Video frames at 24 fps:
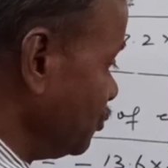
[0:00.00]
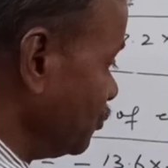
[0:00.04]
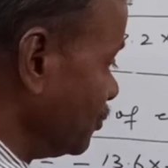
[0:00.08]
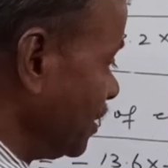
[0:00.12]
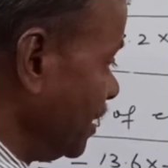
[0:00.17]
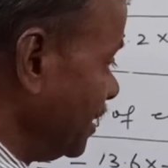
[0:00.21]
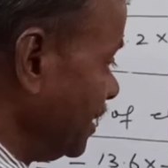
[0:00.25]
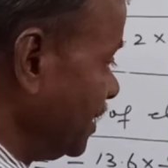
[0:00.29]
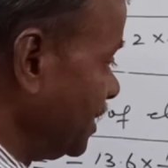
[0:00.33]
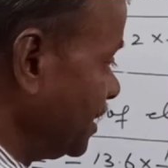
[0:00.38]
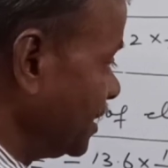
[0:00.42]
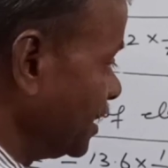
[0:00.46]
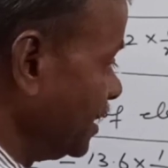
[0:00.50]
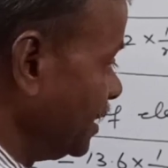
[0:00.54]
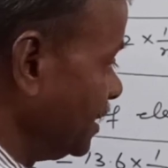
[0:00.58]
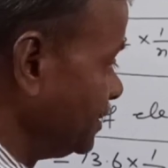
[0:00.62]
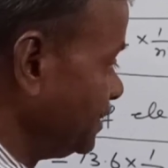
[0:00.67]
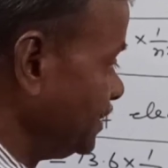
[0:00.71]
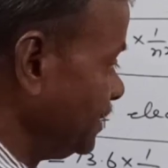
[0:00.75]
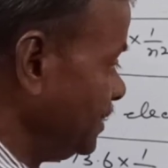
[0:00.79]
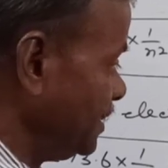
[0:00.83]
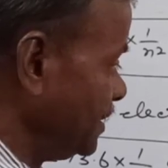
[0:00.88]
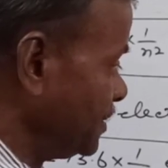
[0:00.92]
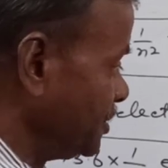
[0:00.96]
kinetic
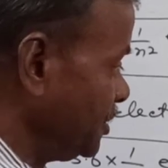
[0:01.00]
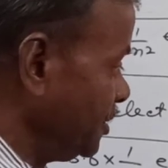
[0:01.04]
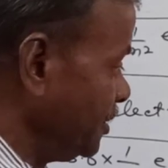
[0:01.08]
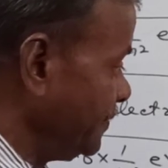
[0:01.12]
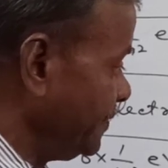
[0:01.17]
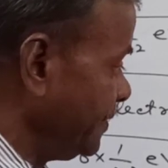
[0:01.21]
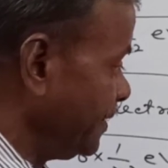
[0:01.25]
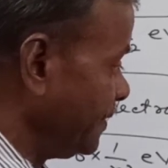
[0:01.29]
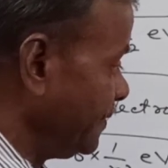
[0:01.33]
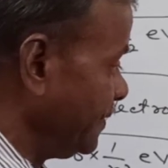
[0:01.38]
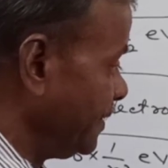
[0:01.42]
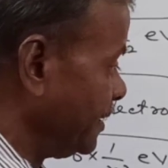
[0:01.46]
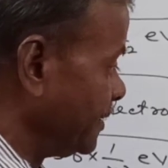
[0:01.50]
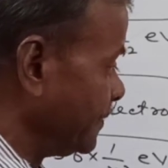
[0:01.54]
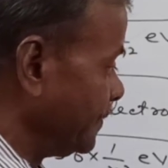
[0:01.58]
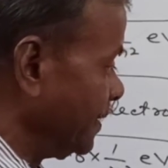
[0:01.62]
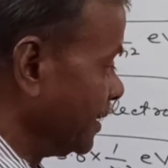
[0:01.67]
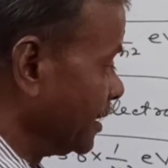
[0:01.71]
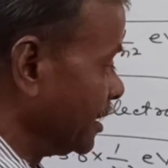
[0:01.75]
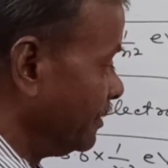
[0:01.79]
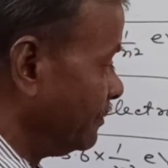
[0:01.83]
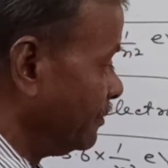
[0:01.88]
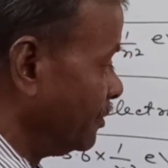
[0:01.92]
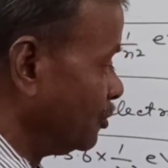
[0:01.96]
energy, this even it
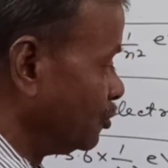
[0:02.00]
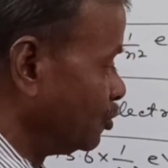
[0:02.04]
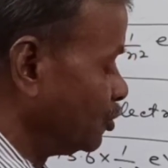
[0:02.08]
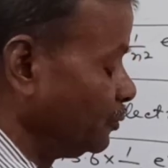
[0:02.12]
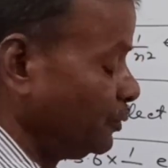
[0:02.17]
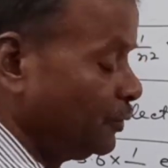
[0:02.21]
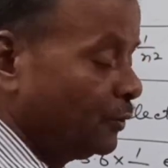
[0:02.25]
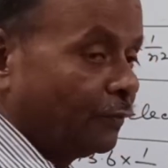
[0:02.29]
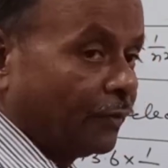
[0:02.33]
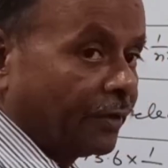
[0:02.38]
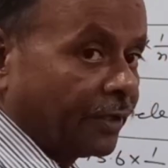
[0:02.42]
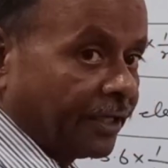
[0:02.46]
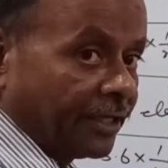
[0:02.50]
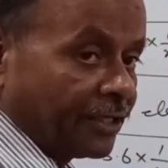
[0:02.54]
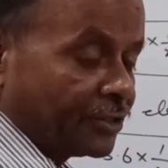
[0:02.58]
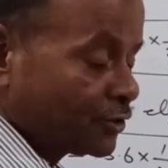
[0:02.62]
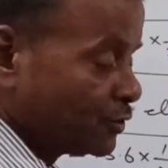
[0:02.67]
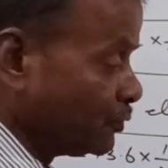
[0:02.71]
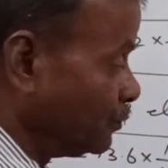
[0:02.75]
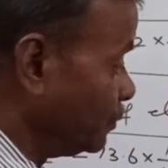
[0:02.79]
will come out to be 1 ratio